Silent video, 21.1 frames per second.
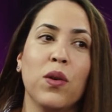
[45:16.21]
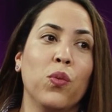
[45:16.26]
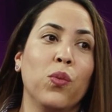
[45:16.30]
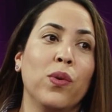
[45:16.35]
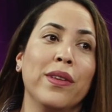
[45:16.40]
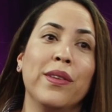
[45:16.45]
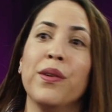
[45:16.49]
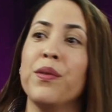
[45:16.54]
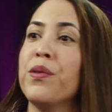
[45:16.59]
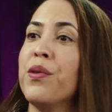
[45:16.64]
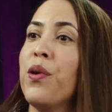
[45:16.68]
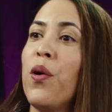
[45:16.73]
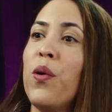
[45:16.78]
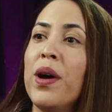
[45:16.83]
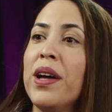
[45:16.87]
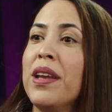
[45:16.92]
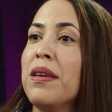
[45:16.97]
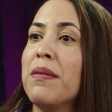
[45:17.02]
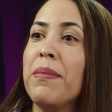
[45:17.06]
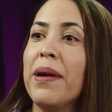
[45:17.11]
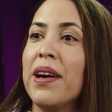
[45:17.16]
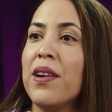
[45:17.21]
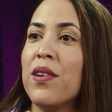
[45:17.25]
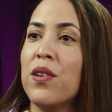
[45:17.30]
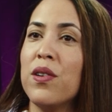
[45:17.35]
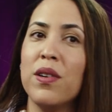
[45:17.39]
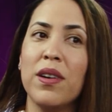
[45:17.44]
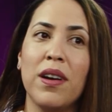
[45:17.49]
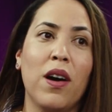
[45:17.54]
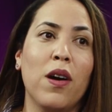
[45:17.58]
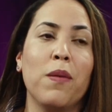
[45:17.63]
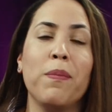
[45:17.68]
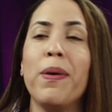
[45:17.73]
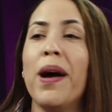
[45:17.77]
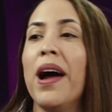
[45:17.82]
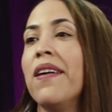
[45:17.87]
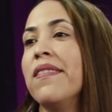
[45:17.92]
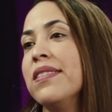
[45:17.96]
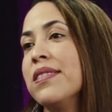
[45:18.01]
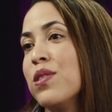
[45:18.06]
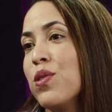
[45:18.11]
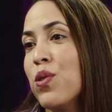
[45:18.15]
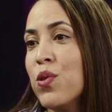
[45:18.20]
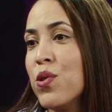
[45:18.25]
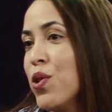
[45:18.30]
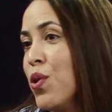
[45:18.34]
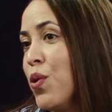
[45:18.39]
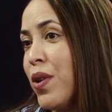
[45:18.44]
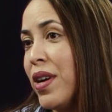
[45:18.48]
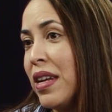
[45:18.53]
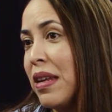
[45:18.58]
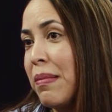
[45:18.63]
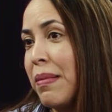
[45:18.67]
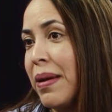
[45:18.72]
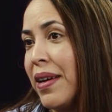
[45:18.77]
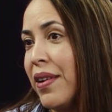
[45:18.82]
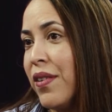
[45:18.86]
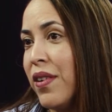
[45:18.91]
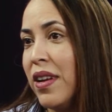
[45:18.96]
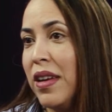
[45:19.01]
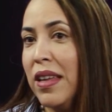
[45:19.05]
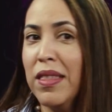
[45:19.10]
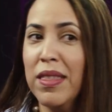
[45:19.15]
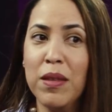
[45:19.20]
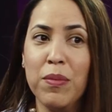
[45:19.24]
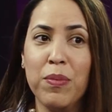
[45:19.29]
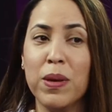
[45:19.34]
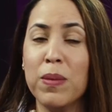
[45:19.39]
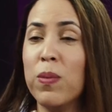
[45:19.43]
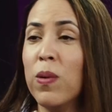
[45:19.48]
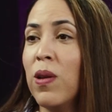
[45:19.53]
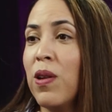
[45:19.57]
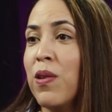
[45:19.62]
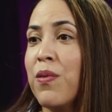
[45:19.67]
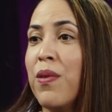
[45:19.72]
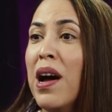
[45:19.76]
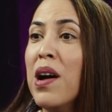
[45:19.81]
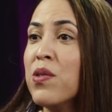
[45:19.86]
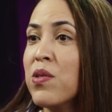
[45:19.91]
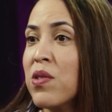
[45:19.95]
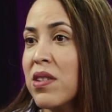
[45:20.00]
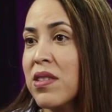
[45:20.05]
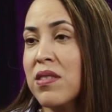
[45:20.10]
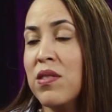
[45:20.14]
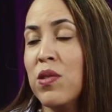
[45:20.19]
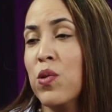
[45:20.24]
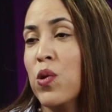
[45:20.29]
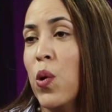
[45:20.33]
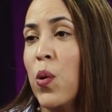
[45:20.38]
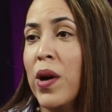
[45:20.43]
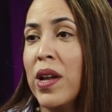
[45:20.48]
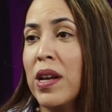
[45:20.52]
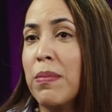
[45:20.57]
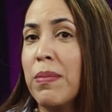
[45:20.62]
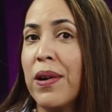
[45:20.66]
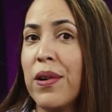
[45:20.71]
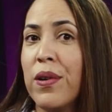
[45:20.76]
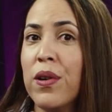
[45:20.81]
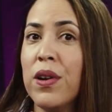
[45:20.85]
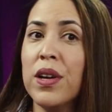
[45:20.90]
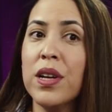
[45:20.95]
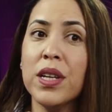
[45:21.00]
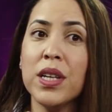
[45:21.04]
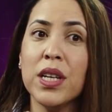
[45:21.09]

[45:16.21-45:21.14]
We don't know any better. Our parents don't know any better, and the people around us don't know any better.